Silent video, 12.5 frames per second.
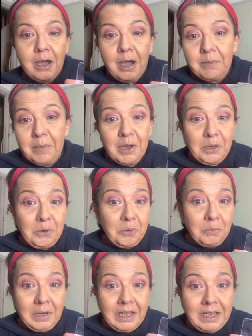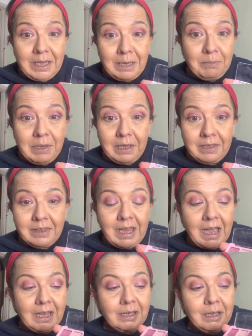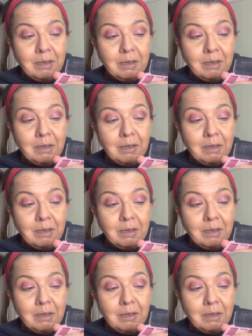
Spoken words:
I might normally keep it at that,